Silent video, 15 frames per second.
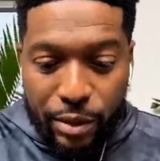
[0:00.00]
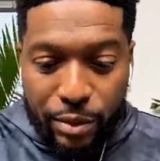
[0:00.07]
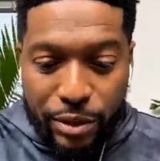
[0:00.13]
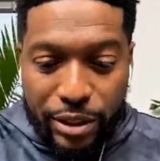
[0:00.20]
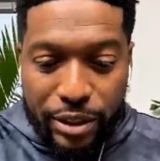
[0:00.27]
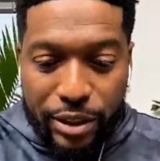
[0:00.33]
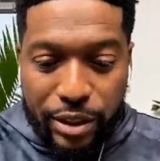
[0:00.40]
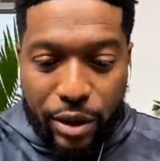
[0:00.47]
there
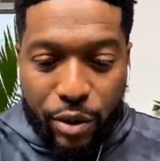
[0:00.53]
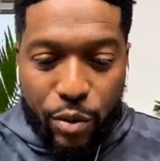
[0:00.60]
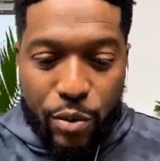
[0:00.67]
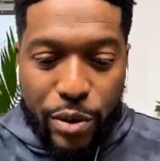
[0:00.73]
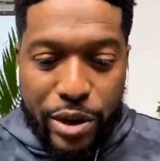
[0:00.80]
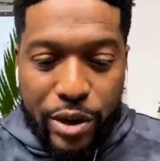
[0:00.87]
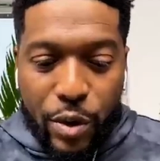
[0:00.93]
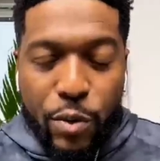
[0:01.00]
was this
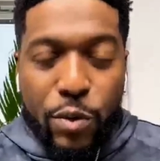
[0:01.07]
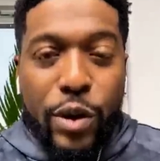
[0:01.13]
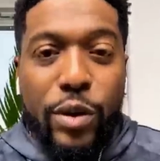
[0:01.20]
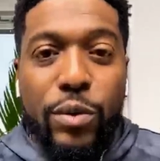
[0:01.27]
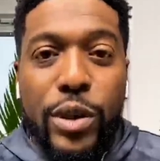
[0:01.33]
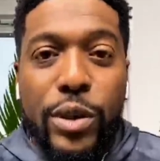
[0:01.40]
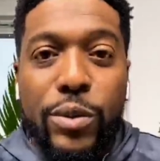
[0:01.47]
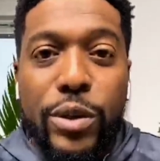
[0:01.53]
little window
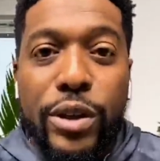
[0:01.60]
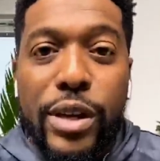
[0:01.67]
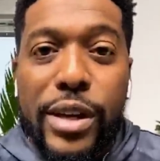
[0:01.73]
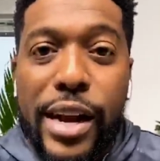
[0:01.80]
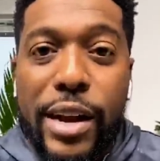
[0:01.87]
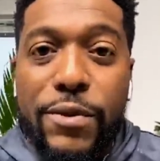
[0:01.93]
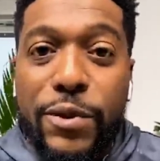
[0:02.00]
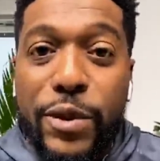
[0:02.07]
where we were
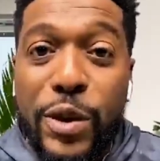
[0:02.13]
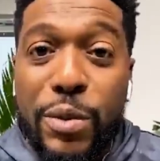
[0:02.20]
not